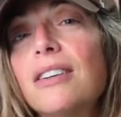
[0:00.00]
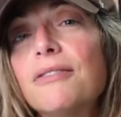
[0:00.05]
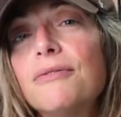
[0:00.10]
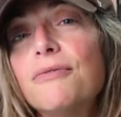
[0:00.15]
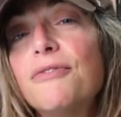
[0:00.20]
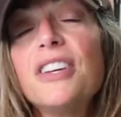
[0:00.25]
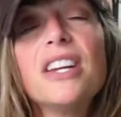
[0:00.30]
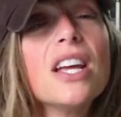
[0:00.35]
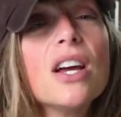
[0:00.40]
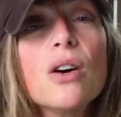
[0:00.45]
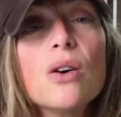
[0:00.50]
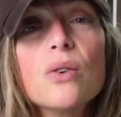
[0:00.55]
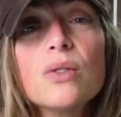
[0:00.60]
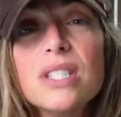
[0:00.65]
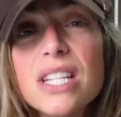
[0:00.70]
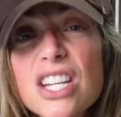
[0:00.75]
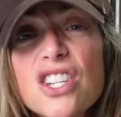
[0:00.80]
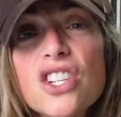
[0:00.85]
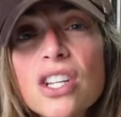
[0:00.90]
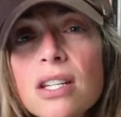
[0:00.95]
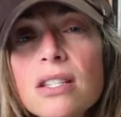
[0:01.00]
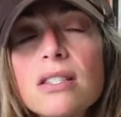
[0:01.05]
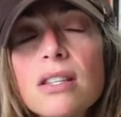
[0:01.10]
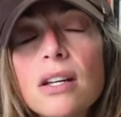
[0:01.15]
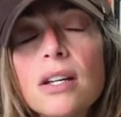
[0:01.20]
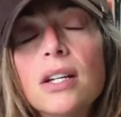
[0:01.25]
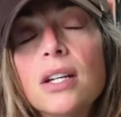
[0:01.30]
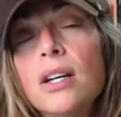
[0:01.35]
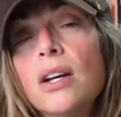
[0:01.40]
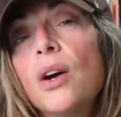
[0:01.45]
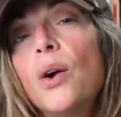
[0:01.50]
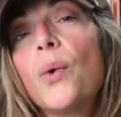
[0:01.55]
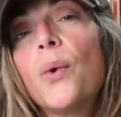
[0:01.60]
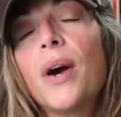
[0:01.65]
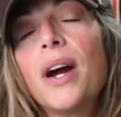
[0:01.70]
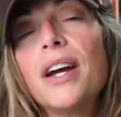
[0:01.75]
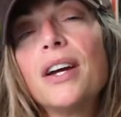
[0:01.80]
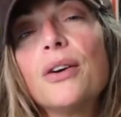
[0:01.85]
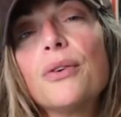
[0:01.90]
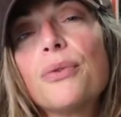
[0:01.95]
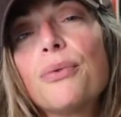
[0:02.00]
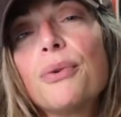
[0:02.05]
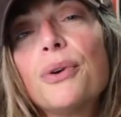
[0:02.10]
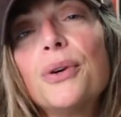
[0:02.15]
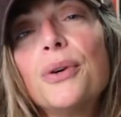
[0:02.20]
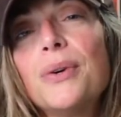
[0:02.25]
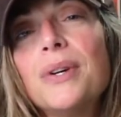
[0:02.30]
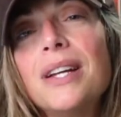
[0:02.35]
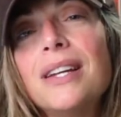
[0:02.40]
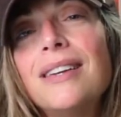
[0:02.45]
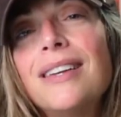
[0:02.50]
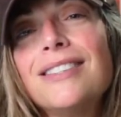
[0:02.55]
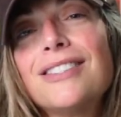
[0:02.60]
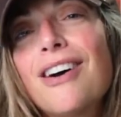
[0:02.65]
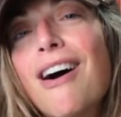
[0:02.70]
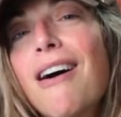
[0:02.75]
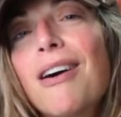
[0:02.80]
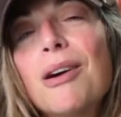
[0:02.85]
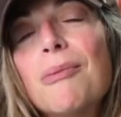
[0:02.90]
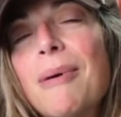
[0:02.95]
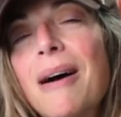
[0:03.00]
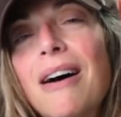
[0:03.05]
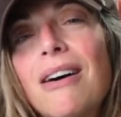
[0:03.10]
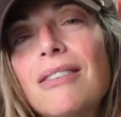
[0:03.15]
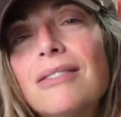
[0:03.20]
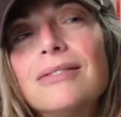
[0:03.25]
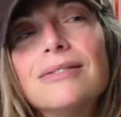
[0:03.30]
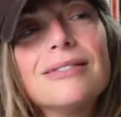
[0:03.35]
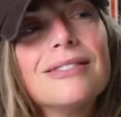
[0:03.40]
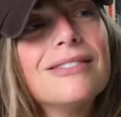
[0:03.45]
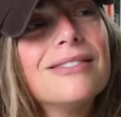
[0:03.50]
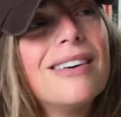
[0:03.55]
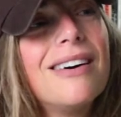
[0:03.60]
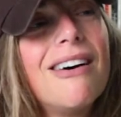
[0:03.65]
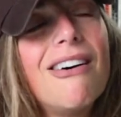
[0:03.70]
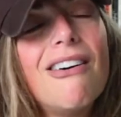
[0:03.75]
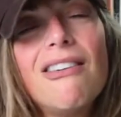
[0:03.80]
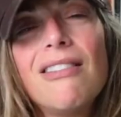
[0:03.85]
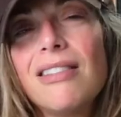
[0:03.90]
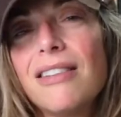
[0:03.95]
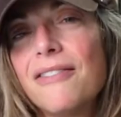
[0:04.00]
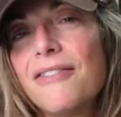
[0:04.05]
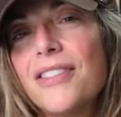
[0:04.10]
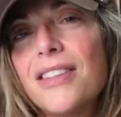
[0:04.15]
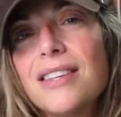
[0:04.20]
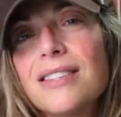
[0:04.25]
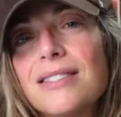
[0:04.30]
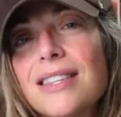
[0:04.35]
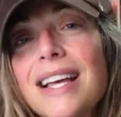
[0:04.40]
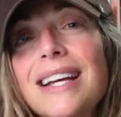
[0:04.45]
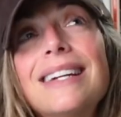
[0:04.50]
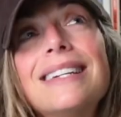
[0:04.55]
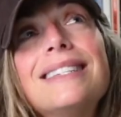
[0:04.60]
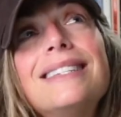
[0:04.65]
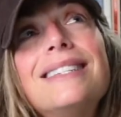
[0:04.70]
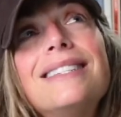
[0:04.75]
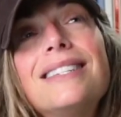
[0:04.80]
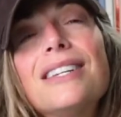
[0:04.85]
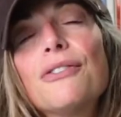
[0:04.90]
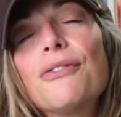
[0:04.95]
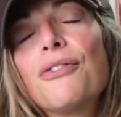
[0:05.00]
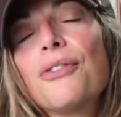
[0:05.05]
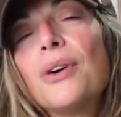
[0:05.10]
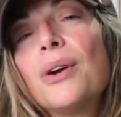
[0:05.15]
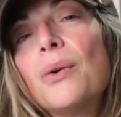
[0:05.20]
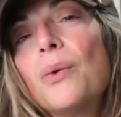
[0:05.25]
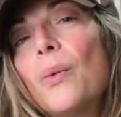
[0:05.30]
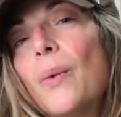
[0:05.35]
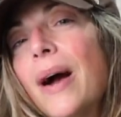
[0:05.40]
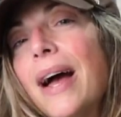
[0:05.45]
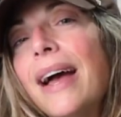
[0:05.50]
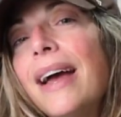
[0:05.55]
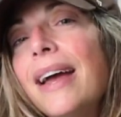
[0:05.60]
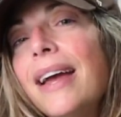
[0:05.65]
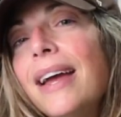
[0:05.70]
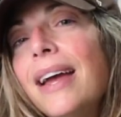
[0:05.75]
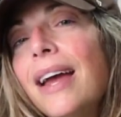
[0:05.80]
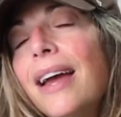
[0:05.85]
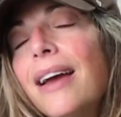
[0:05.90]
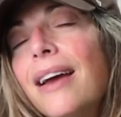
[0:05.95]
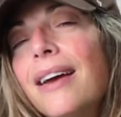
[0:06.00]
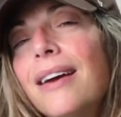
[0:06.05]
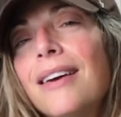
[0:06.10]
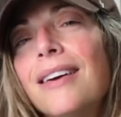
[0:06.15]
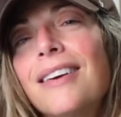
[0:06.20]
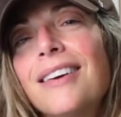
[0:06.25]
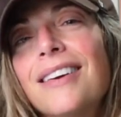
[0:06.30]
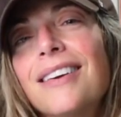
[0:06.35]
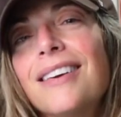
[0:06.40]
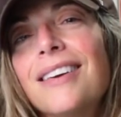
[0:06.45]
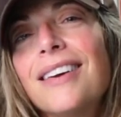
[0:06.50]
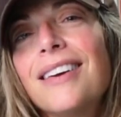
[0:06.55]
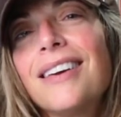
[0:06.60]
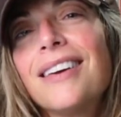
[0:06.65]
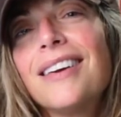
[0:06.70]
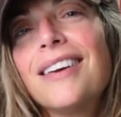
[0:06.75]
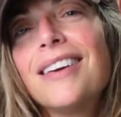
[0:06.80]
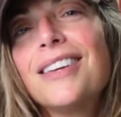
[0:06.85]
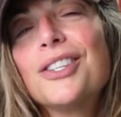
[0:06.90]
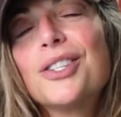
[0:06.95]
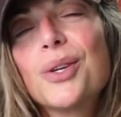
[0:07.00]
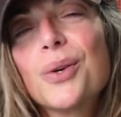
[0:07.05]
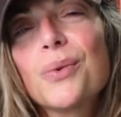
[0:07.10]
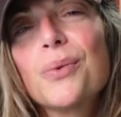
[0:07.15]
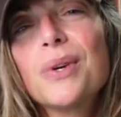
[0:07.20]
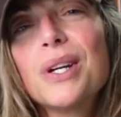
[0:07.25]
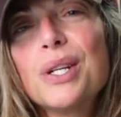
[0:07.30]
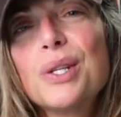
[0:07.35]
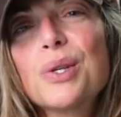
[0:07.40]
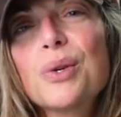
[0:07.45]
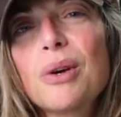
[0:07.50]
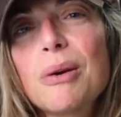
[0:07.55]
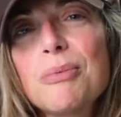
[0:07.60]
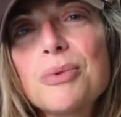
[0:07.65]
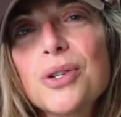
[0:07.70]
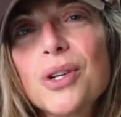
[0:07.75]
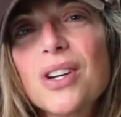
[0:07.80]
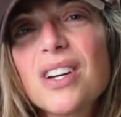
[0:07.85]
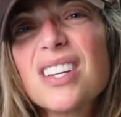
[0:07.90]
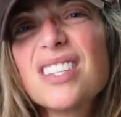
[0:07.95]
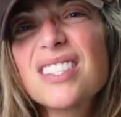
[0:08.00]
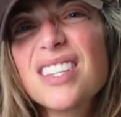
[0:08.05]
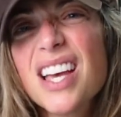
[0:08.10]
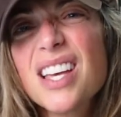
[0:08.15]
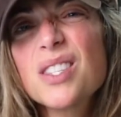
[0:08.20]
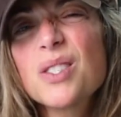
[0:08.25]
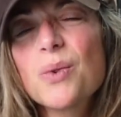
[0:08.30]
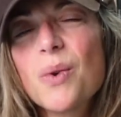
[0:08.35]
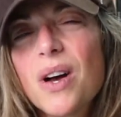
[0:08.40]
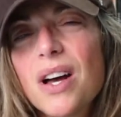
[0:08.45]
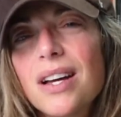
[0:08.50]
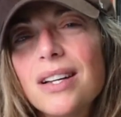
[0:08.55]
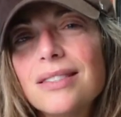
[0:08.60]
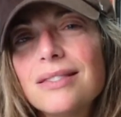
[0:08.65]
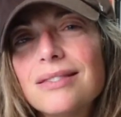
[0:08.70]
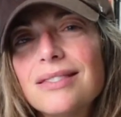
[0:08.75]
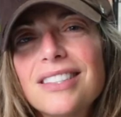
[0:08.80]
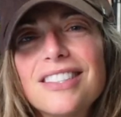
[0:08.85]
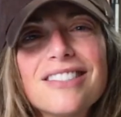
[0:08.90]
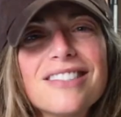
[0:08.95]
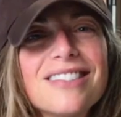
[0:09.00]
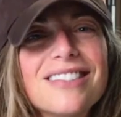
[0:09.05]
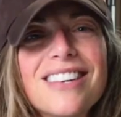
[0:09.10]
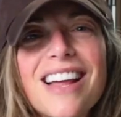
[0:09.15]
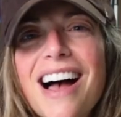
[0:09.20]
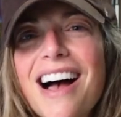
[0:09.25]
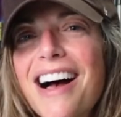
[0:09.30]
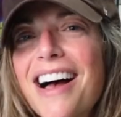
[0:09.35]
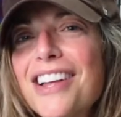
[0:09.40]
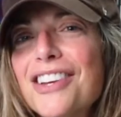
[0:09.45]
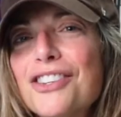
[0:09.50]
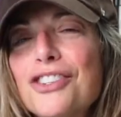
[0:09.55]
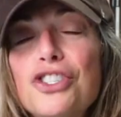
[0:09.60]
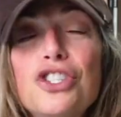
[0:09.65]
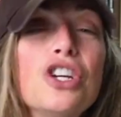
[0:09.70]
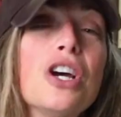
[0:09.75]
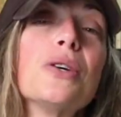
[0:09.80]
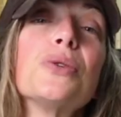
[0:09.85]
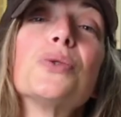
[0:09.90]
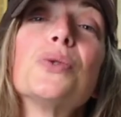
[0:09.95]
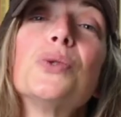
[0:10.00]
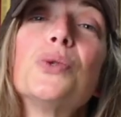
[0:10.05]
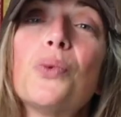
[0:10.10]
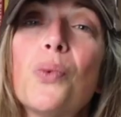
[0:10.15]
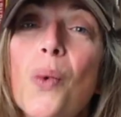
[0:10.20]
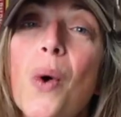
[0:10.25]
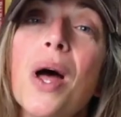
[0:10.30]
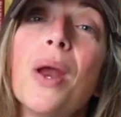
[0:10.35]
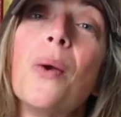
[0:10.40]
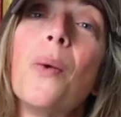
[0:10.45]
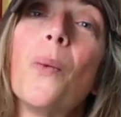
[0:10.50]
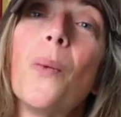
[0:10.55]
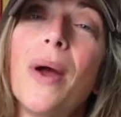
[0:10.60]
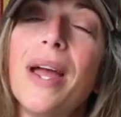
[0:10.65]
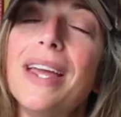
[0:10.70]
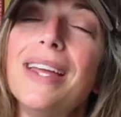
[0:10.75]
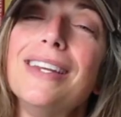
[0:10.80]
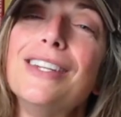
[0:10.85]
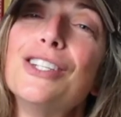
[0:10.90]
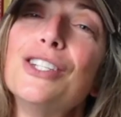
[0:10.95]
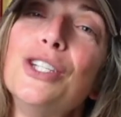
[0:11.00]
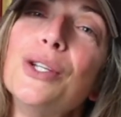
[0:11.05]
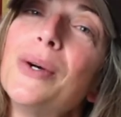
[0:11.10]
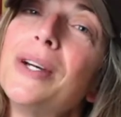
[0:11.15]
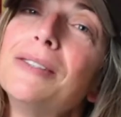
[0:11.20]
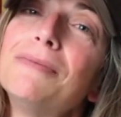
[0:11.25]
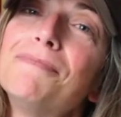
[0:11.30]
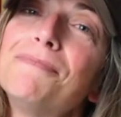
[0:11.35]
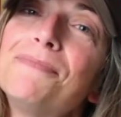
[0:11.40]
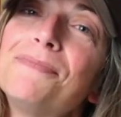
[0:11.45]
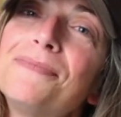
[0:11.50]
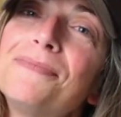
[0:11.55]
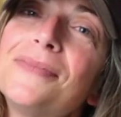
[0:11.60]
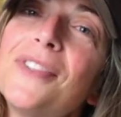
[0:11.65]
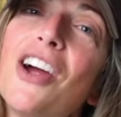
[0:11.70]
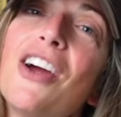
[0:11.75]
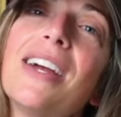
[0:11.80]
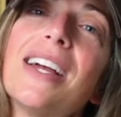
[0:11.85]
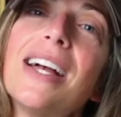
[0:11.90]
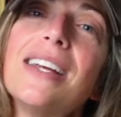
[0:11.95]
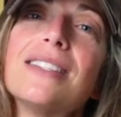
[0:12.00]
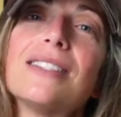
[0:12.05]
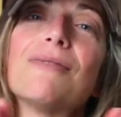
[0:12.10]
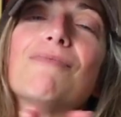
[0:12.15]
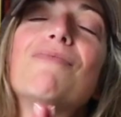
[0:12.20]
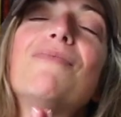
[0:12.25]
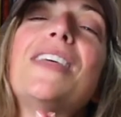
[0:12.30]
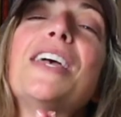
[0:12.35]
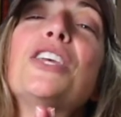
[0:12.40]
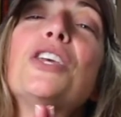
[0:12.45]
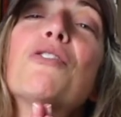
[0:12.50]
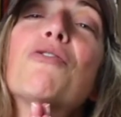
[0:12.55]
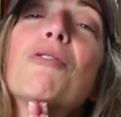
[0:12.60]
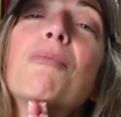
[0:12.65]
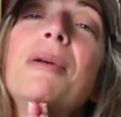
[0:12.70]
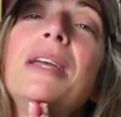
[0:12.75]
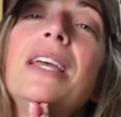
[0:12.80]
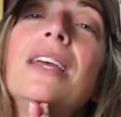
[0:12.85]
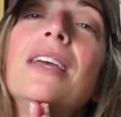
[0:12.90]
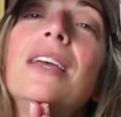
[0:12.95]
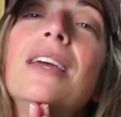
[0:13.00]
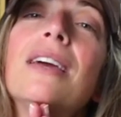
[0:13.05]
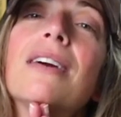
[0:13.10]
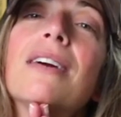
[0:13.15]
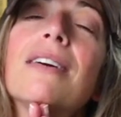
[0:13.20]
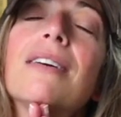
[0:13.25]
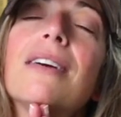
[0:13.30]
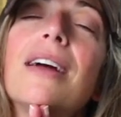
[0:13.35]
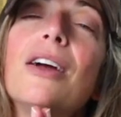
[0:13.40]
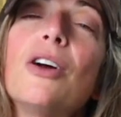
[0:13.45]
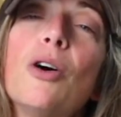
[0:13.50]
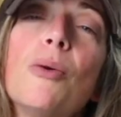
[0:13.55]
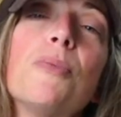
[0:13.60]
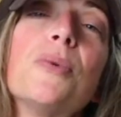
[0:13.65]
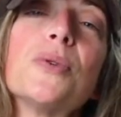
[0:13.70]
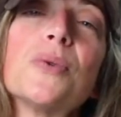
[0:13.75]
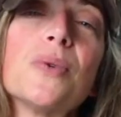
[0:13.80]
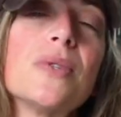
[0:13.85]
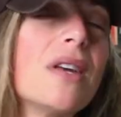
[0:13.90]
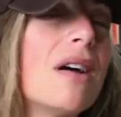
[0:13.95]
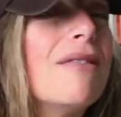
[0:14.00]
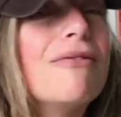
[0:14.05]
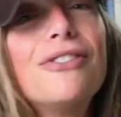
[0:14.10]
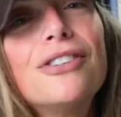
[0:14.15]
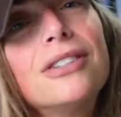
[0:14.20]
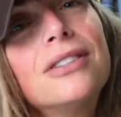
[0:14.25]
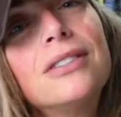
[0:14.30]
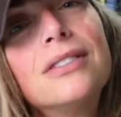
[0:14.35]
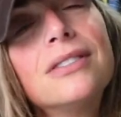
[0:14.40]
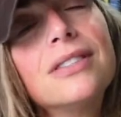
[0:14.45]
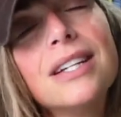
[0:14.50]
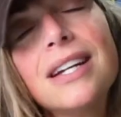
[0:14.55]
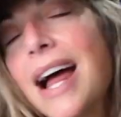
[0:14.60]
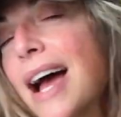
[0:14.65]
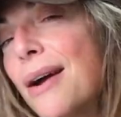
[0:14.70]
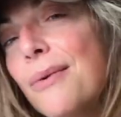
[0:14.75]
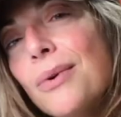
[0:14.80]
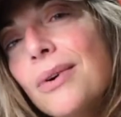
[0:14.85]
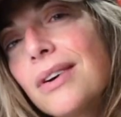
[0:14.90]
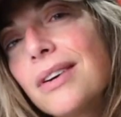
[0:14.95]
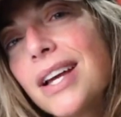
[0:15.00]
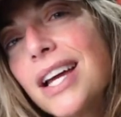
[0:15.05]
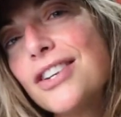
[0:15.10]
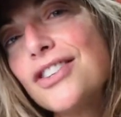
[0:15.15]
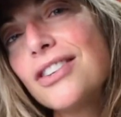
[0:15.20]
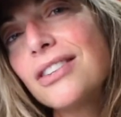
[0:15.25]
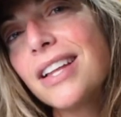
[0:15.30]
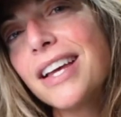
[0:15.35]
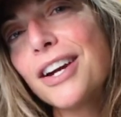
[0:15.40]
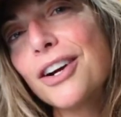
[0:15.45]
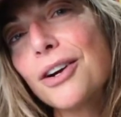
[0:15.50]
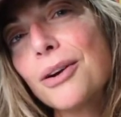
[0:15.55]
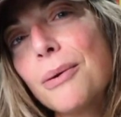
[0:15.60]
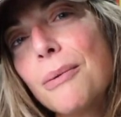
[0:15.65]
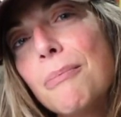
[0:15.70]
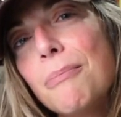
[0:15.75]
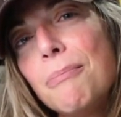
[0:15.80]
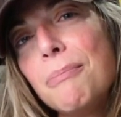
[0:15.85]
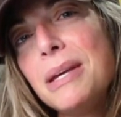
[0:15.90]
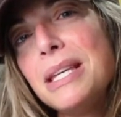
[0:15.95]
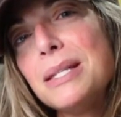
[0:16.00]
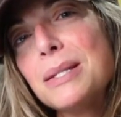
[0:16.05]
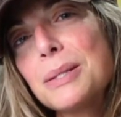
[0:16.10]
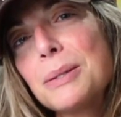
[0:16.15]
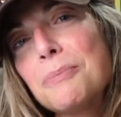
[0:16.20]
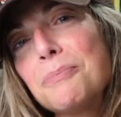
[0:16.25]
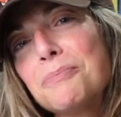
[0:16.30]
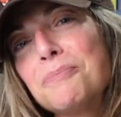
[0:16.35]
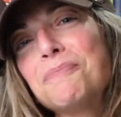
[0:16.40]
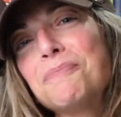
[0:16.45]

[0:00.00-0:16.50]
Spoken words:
video teachings where I go through and talk about all of this, like a different way to read Scripture, because guess what? There's not just one way to do it. All right, guys, thank you for being here. I hope this was helpful, and I will catch you later. Peace.